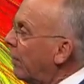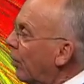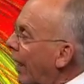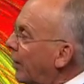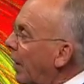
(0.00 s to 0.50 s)
the
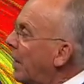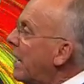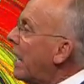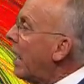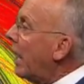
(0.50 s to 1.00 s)
red one
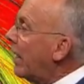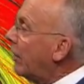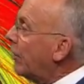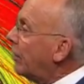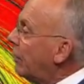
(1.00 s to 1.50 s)
uh,
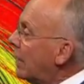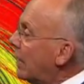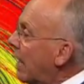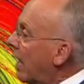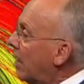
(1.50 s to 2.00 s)
is the
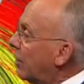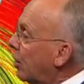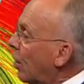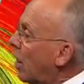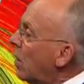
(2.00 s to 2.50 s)
D, uh,
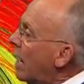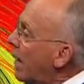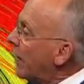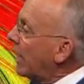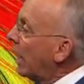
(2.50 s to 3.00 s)
Euro,
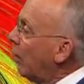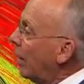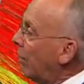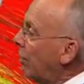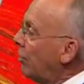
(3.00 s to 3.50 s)
and the yellow
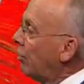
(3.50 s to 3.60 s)
one is the